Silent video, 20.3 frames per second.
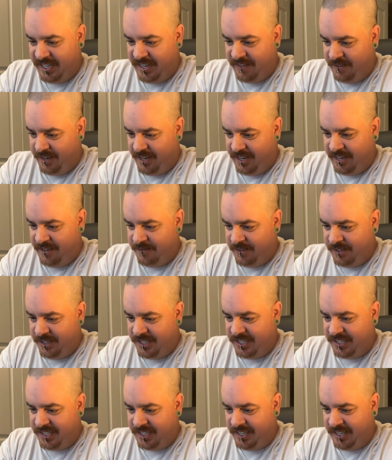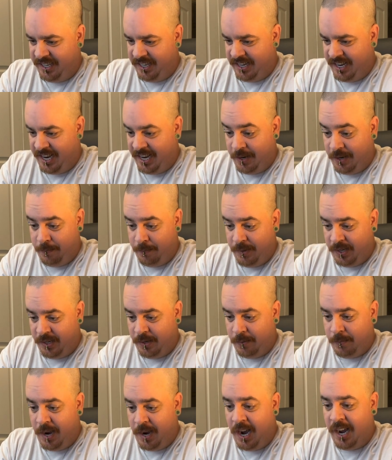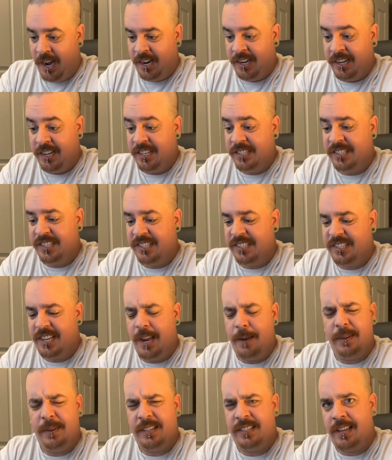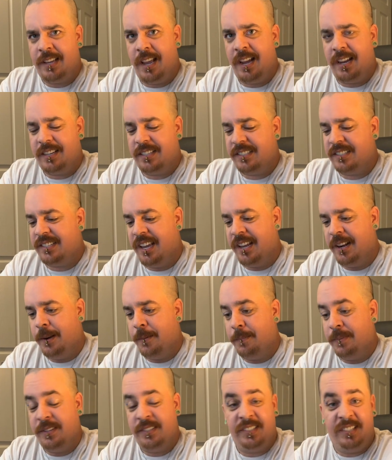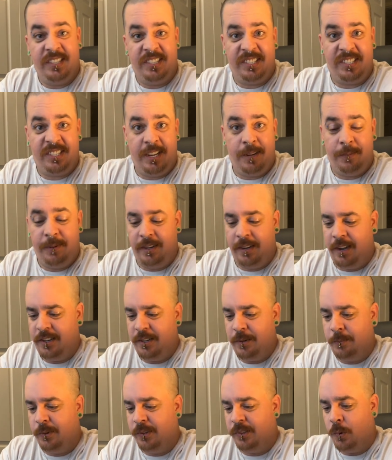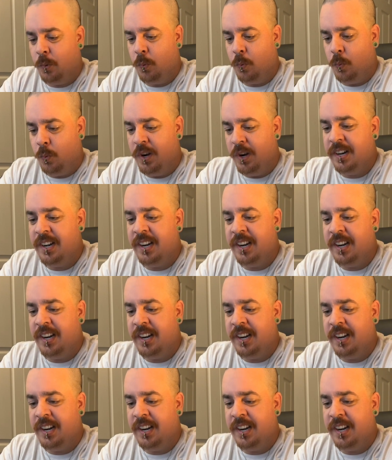that I've ever seen on a bigger mod. It is the same exact setup as the Stubby, how you put the,